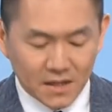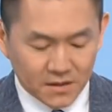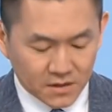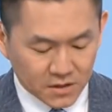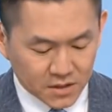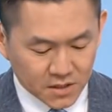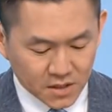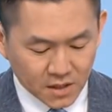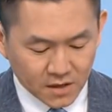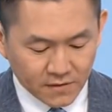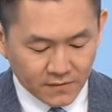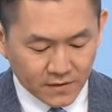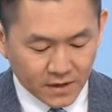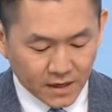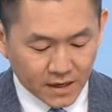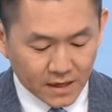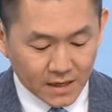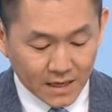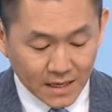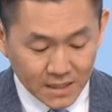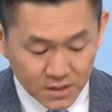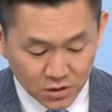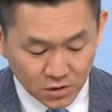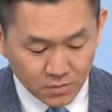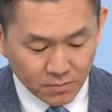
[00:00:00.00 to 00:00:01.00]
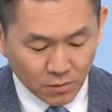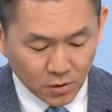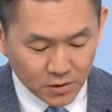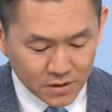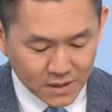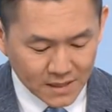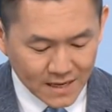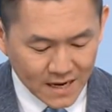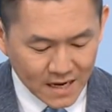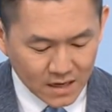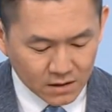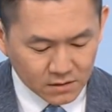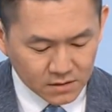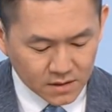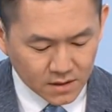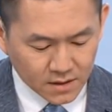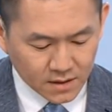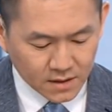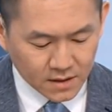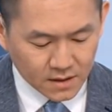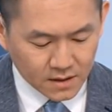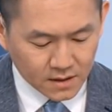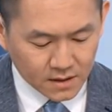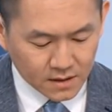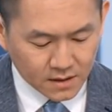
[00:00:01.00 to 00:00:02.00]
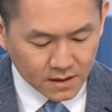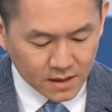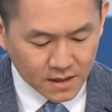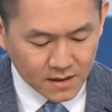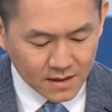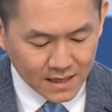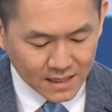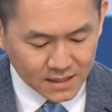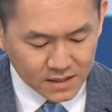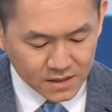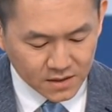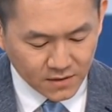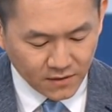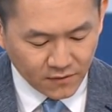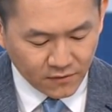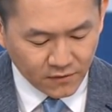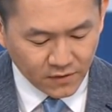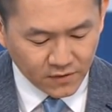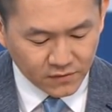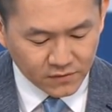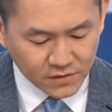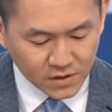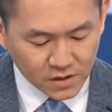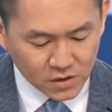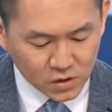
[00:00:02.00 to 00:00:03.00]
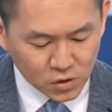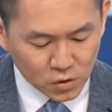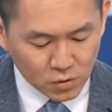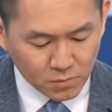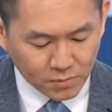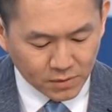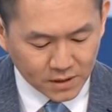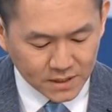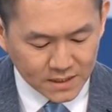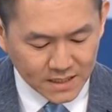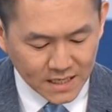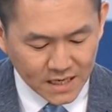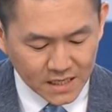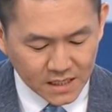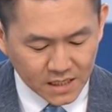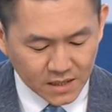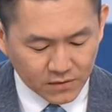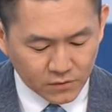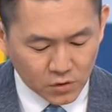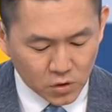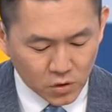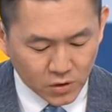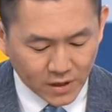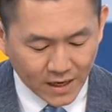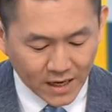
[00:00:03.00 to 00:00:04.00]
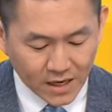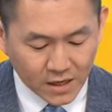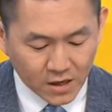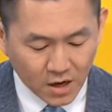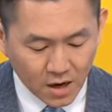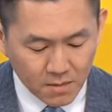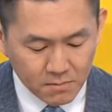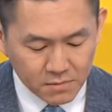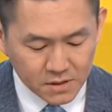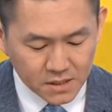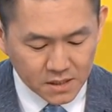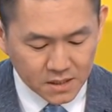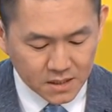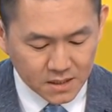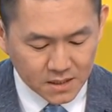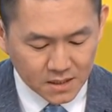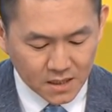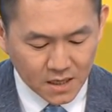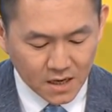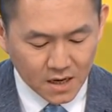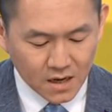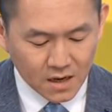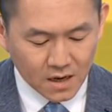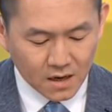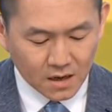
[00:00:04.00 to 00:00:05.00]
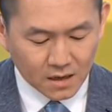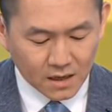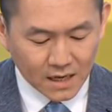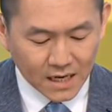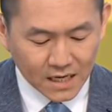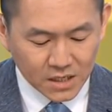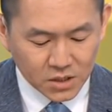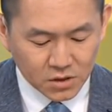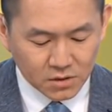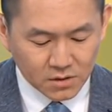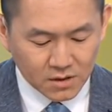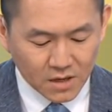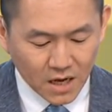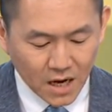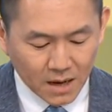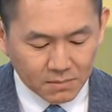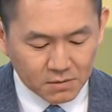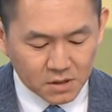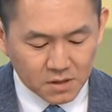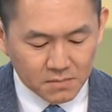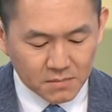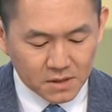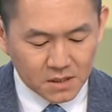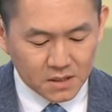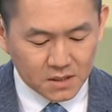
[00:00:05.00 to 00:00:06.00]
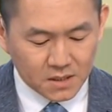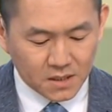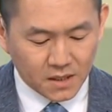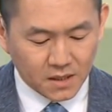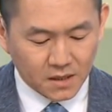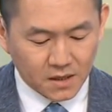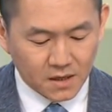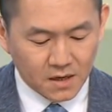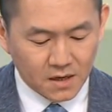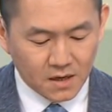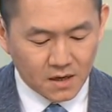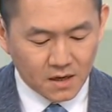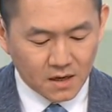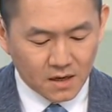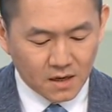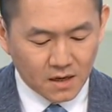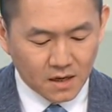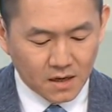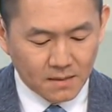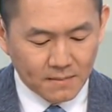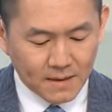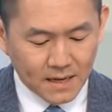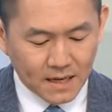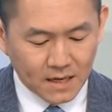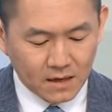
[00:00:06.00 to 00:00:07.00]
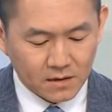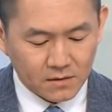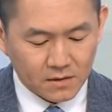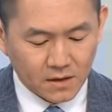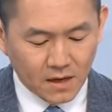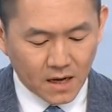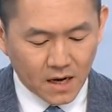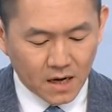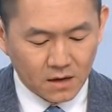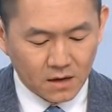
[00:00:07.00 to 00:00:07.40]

the survey, as you pointed out, uh, in that 52% of UK companies are actually optimistic about the